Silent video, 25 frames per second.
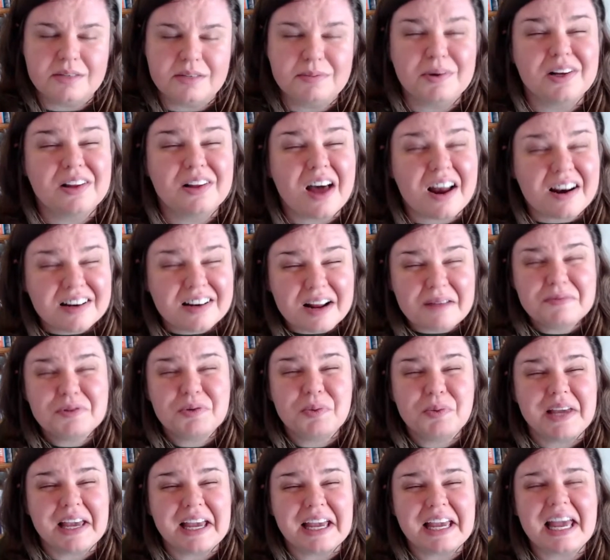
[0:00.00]
but a lot of times
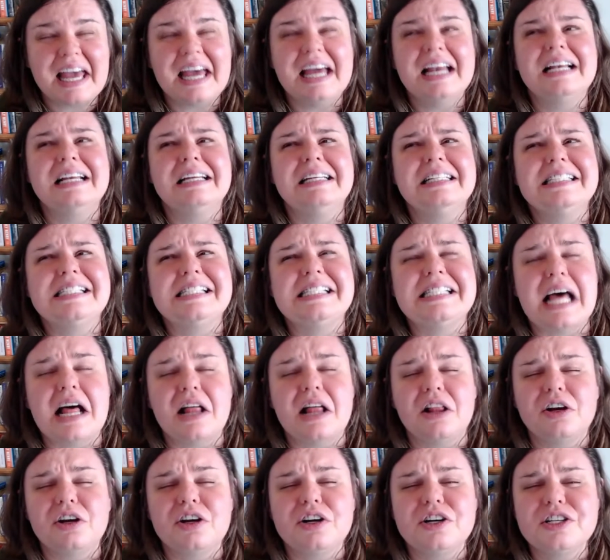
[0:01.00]
we can get
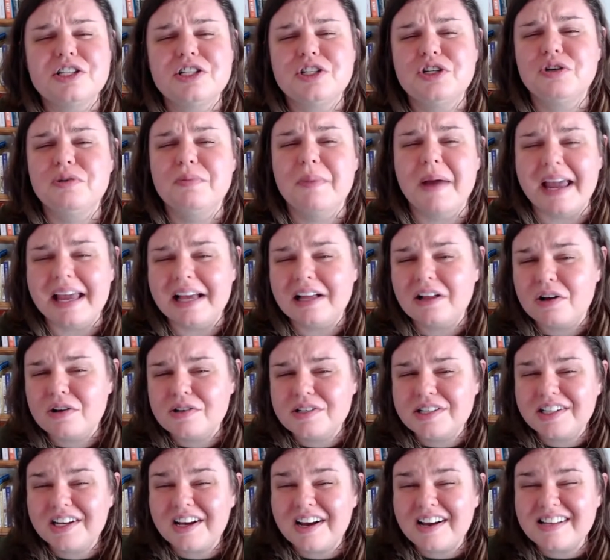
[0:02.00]
sellers to pay
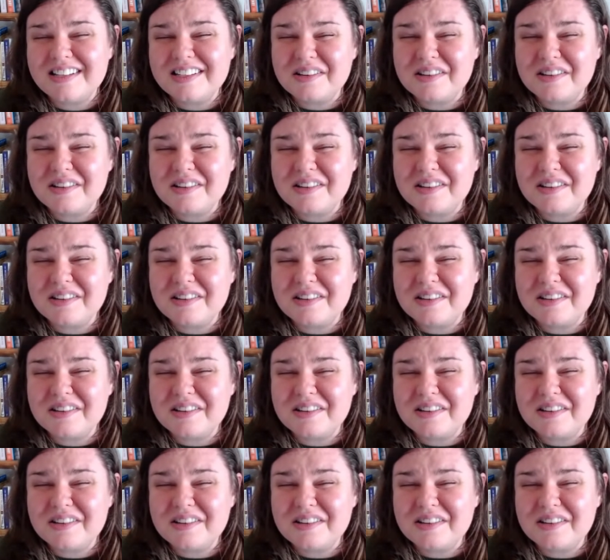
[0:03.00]
closing costs.